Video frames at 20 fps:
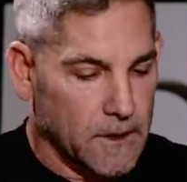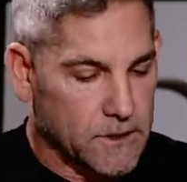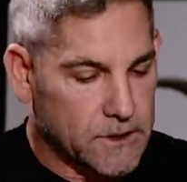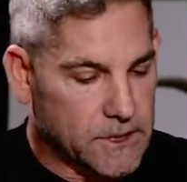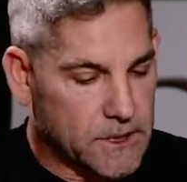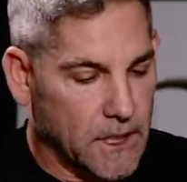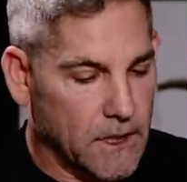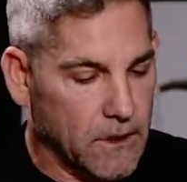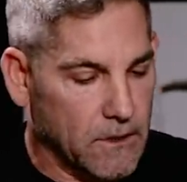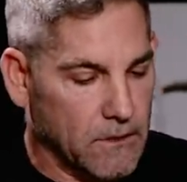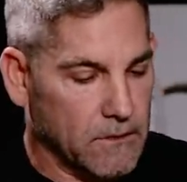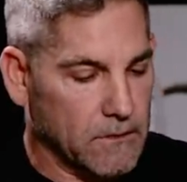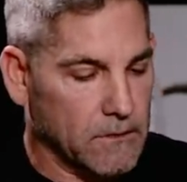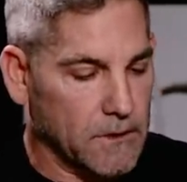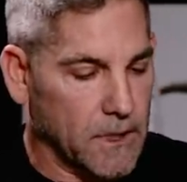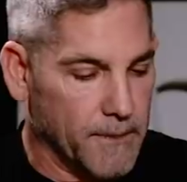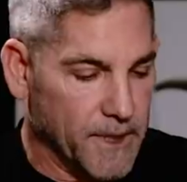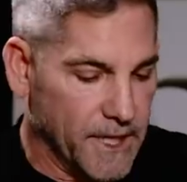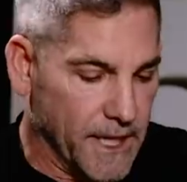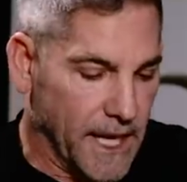So,
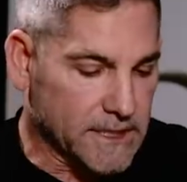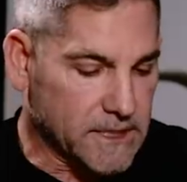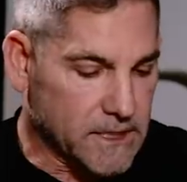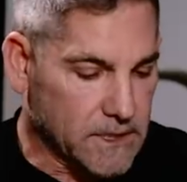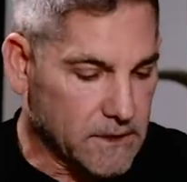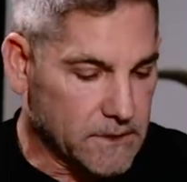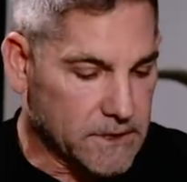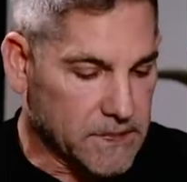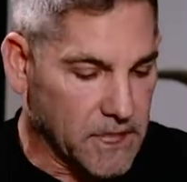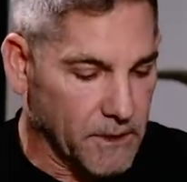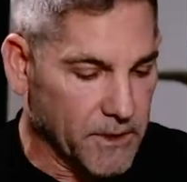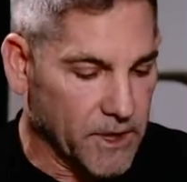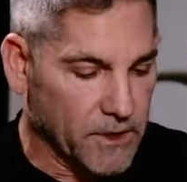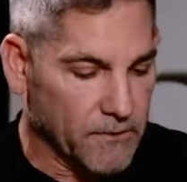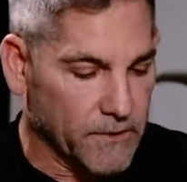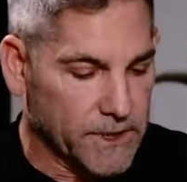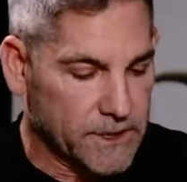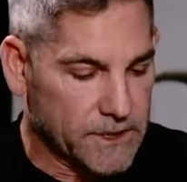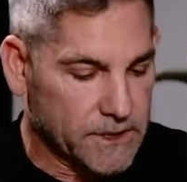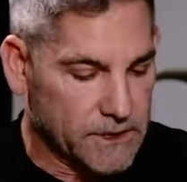I mean, that's some of the
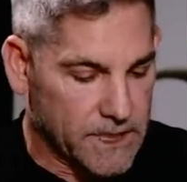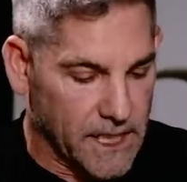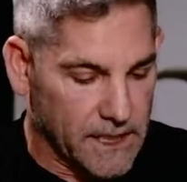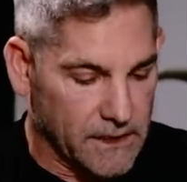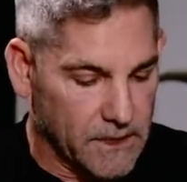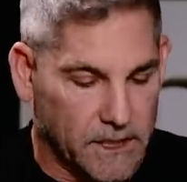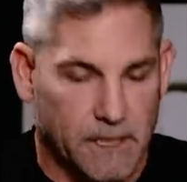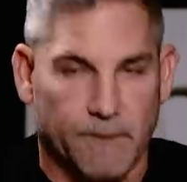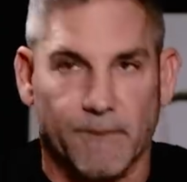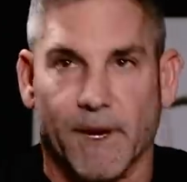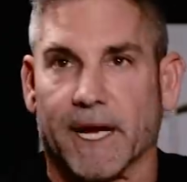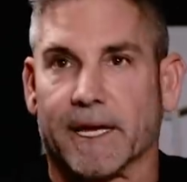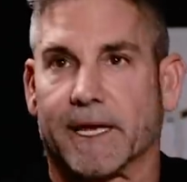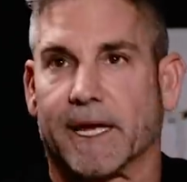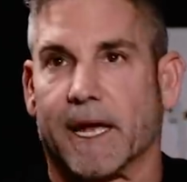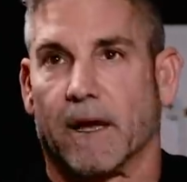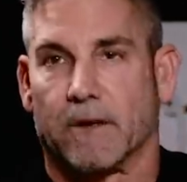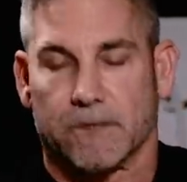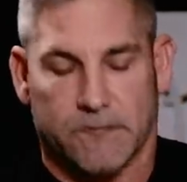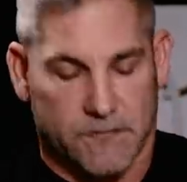reasons I look at my
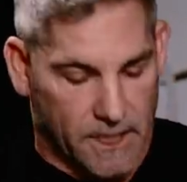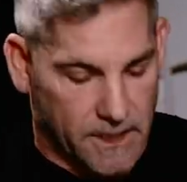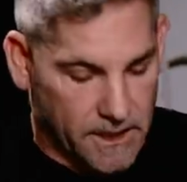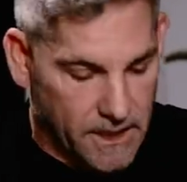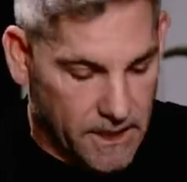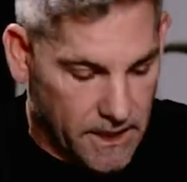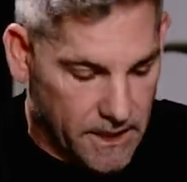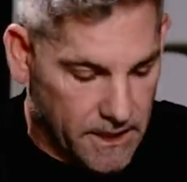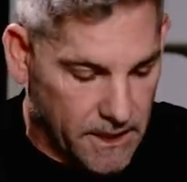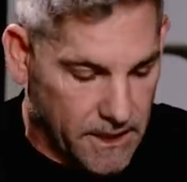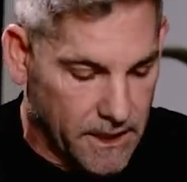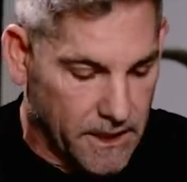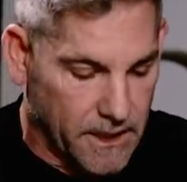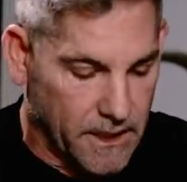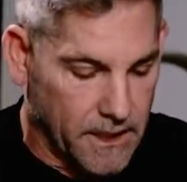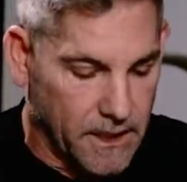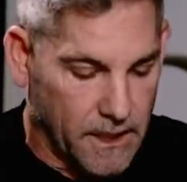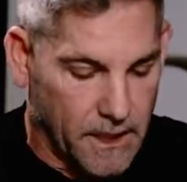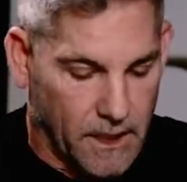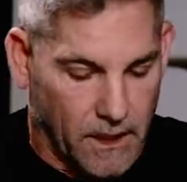accounts. And, and,
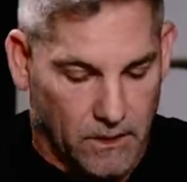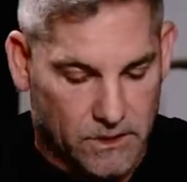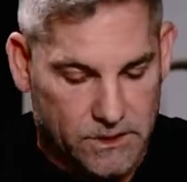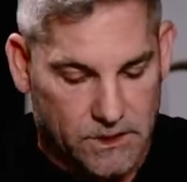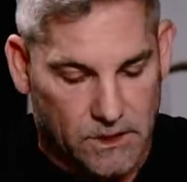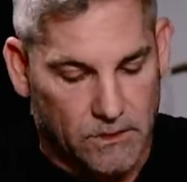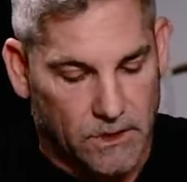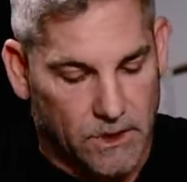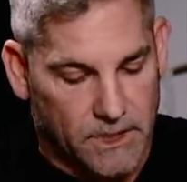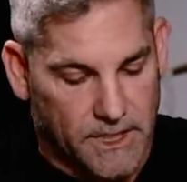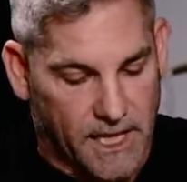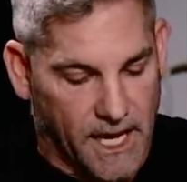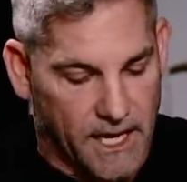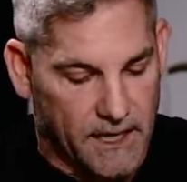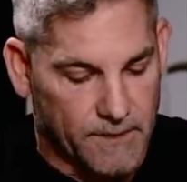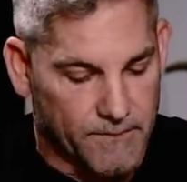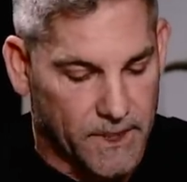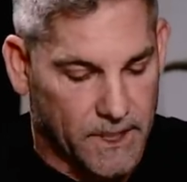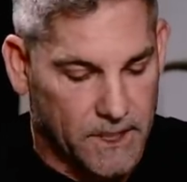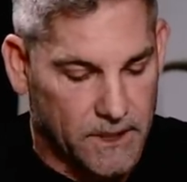and, and I also look
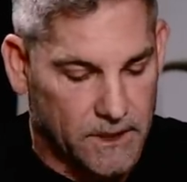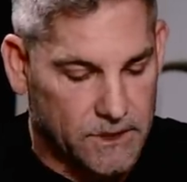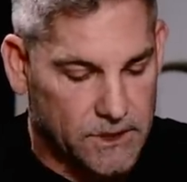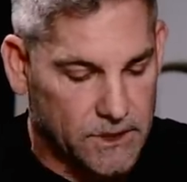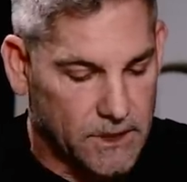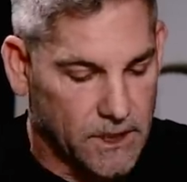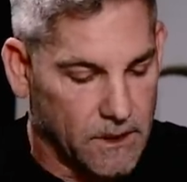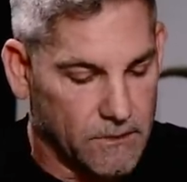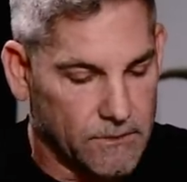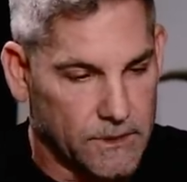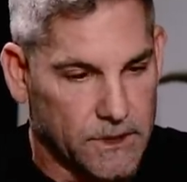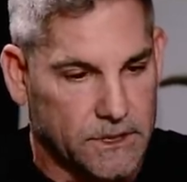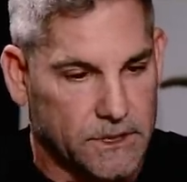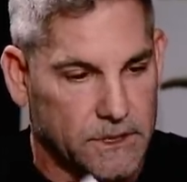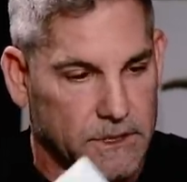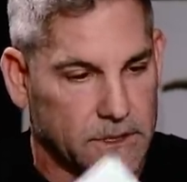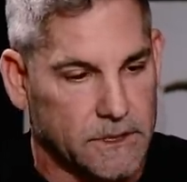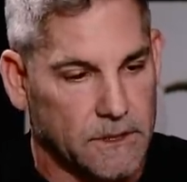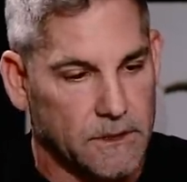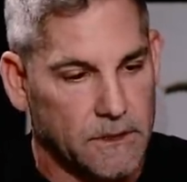at it because, you know, this
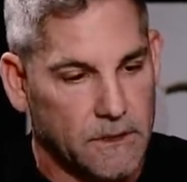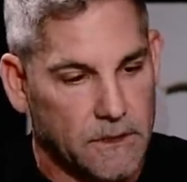is.